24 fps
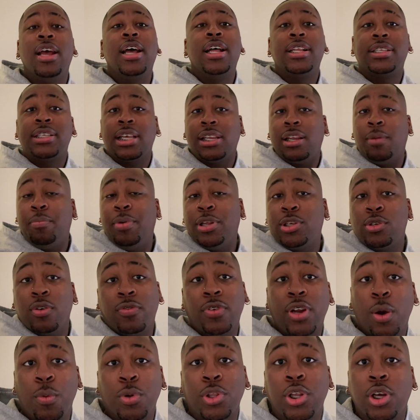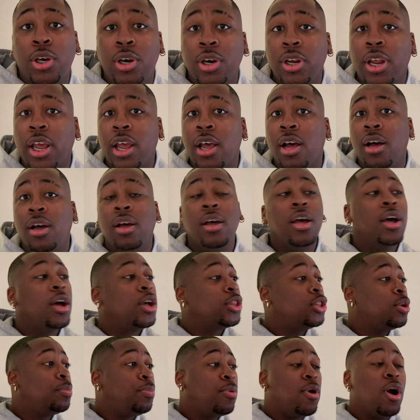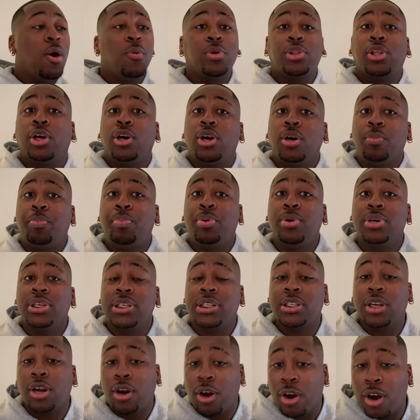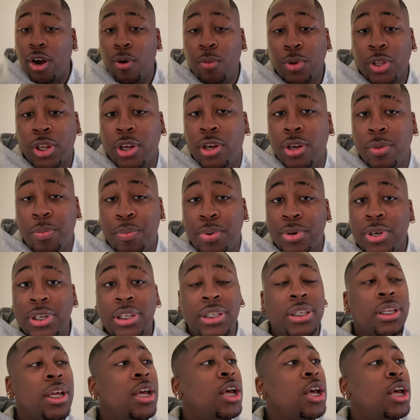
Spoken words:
Tell the bitch over there with the good hair. The boy with the good puss. The girl with the good puss.